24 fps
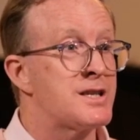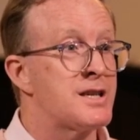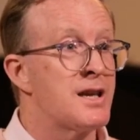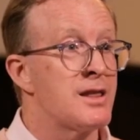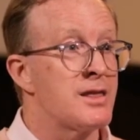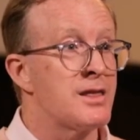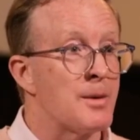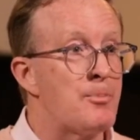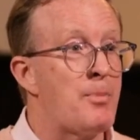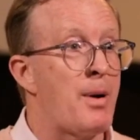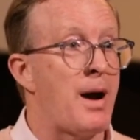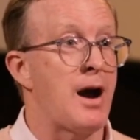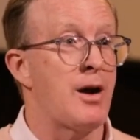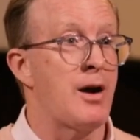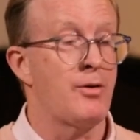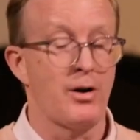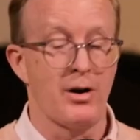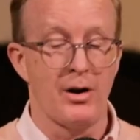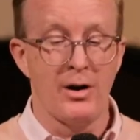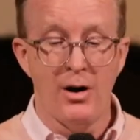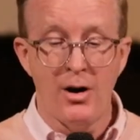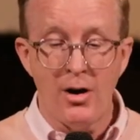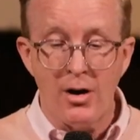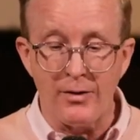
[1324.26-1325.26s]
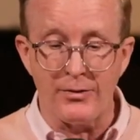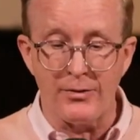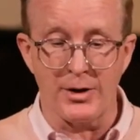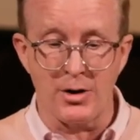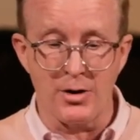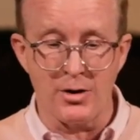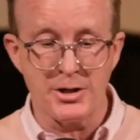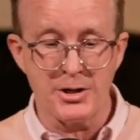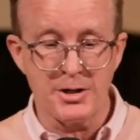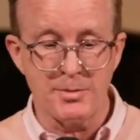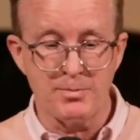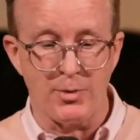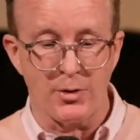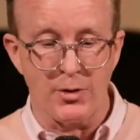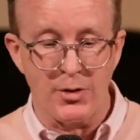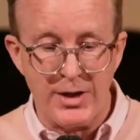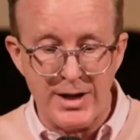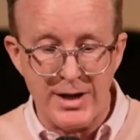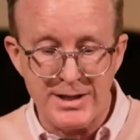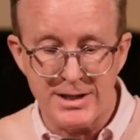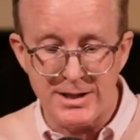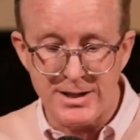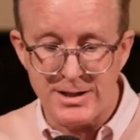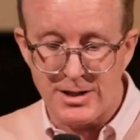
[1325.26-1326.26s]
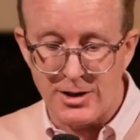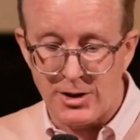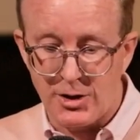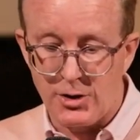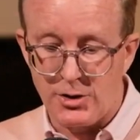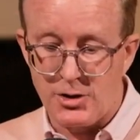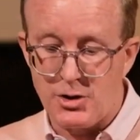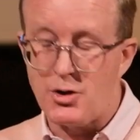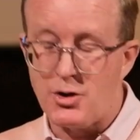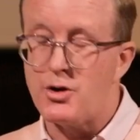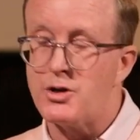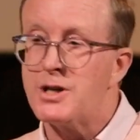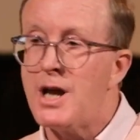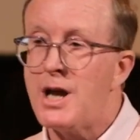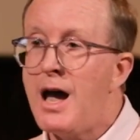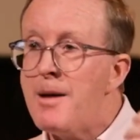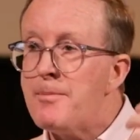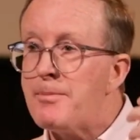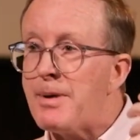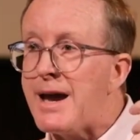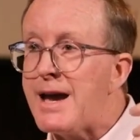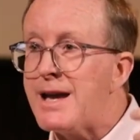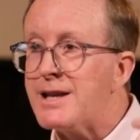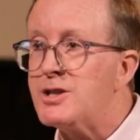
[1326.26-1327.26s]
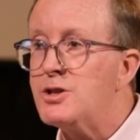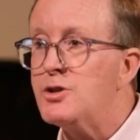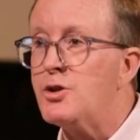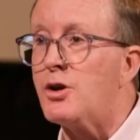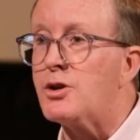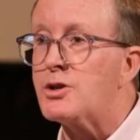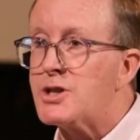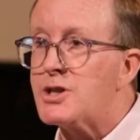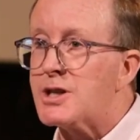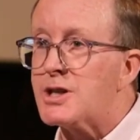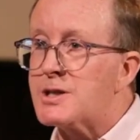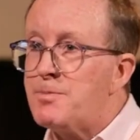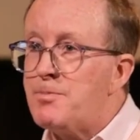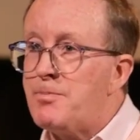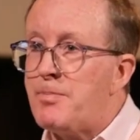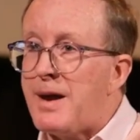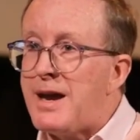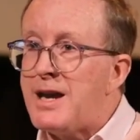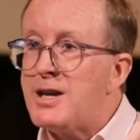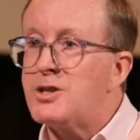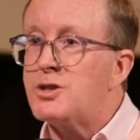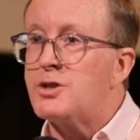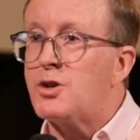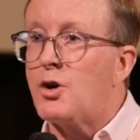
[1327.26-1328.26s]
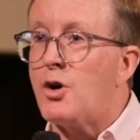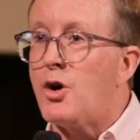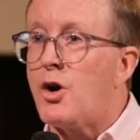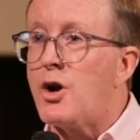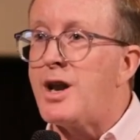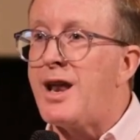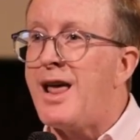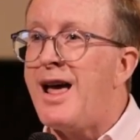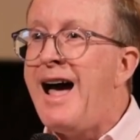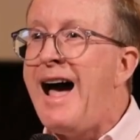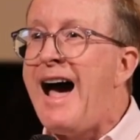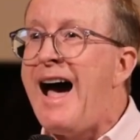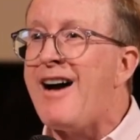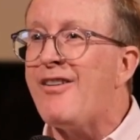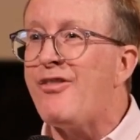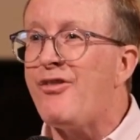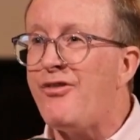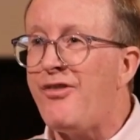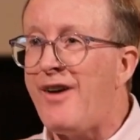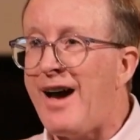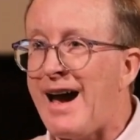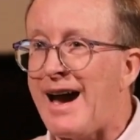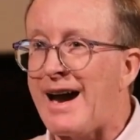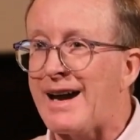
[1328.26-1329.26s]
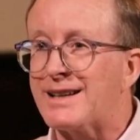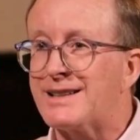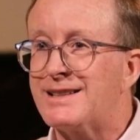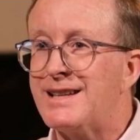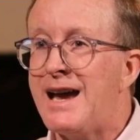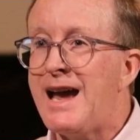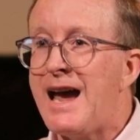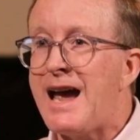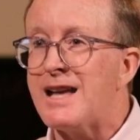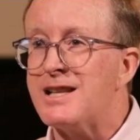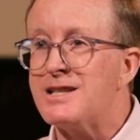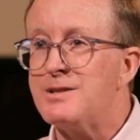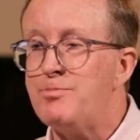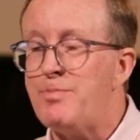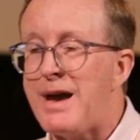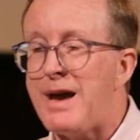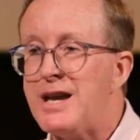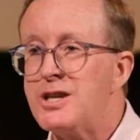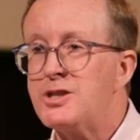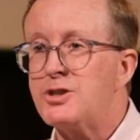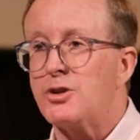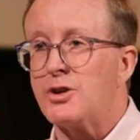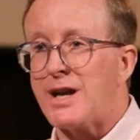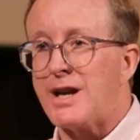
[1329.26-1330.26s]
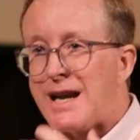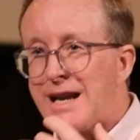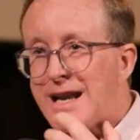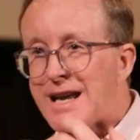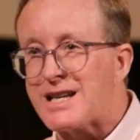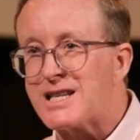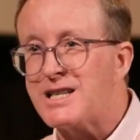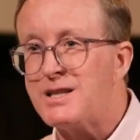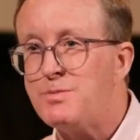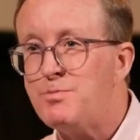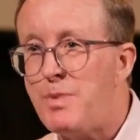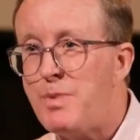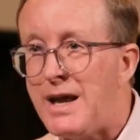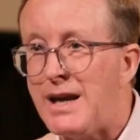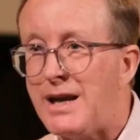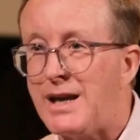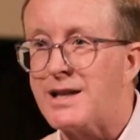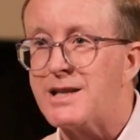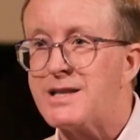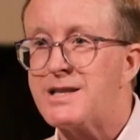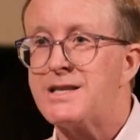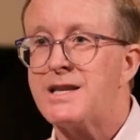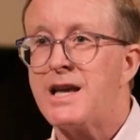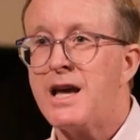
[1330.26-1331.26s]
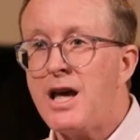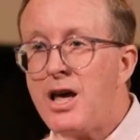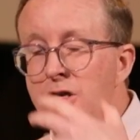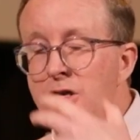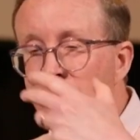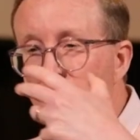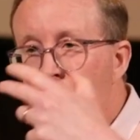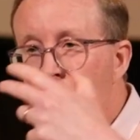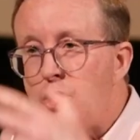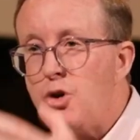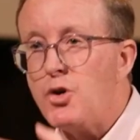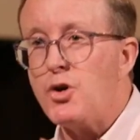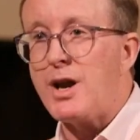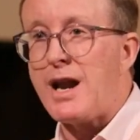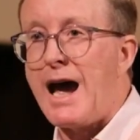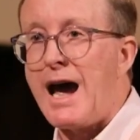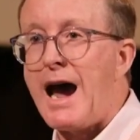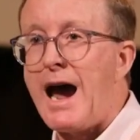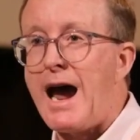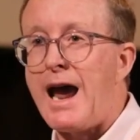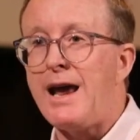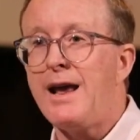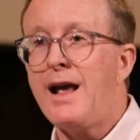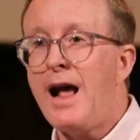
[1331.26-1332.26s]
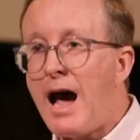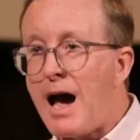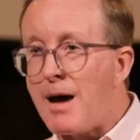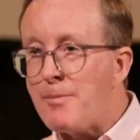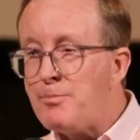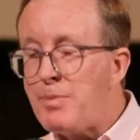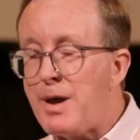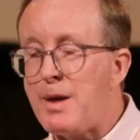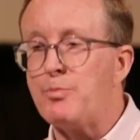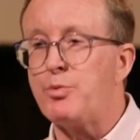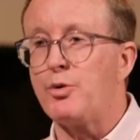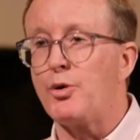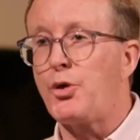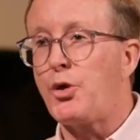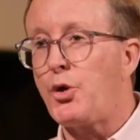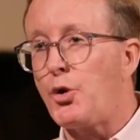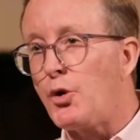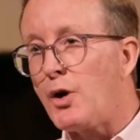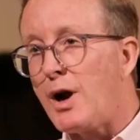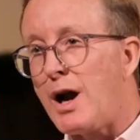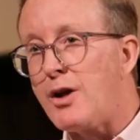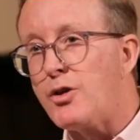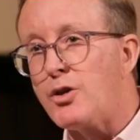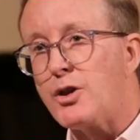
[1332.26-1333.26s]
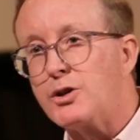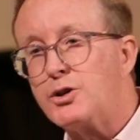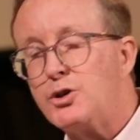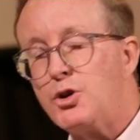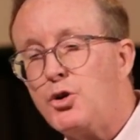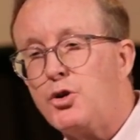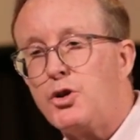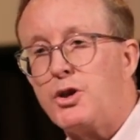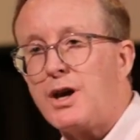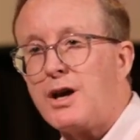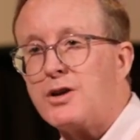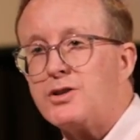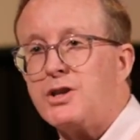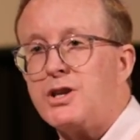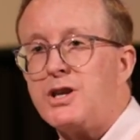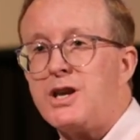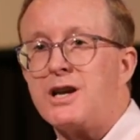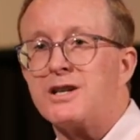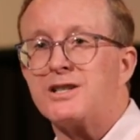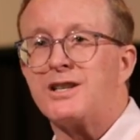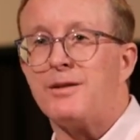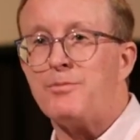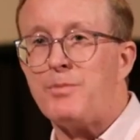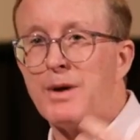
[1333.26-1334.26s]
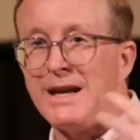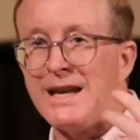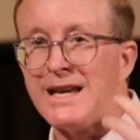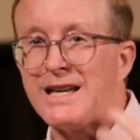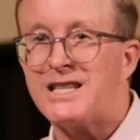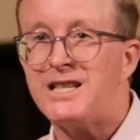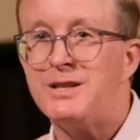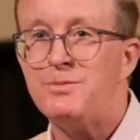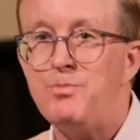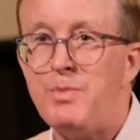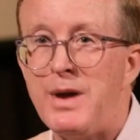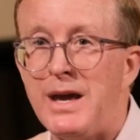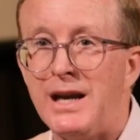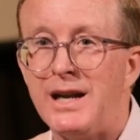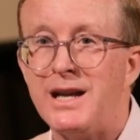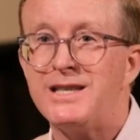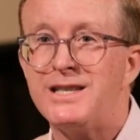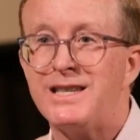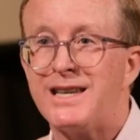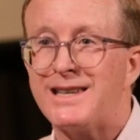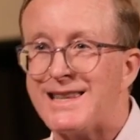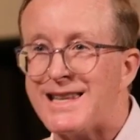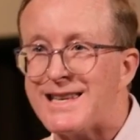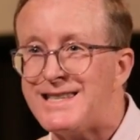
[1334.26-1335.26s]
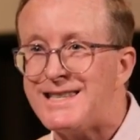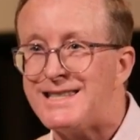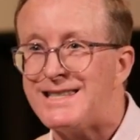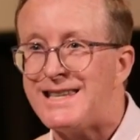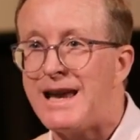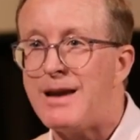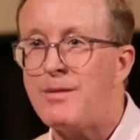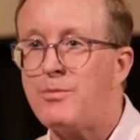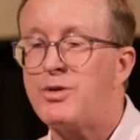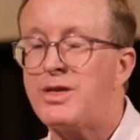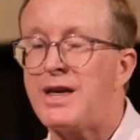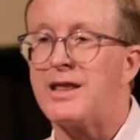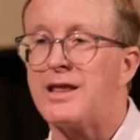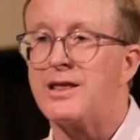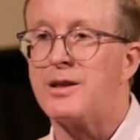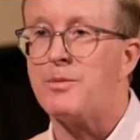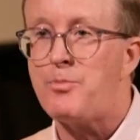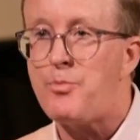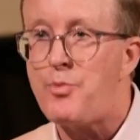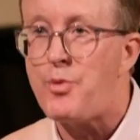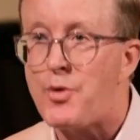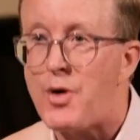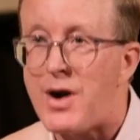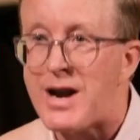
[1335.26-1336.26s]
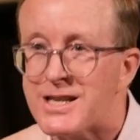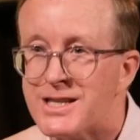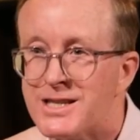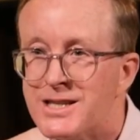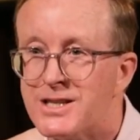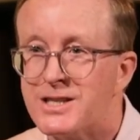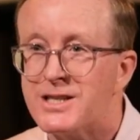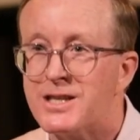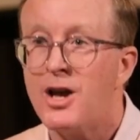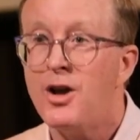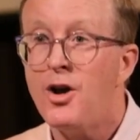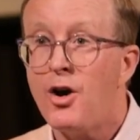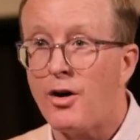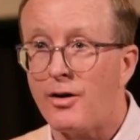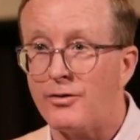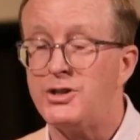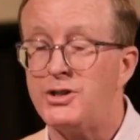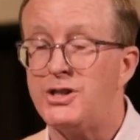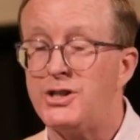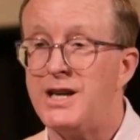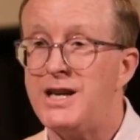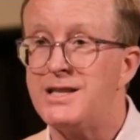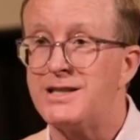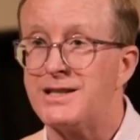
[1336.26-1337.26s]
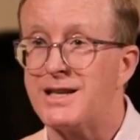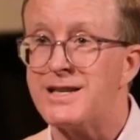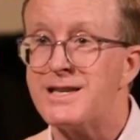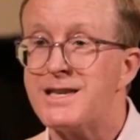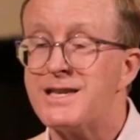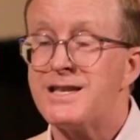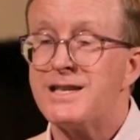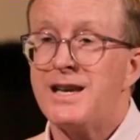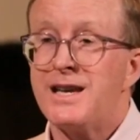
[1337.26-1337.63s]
the power of the gospel. This is the good news. But it's not just based on a fact, it's based on an experience that you and I and people throughout the 2,000 years have been experiencing the same thing the presence of Jesus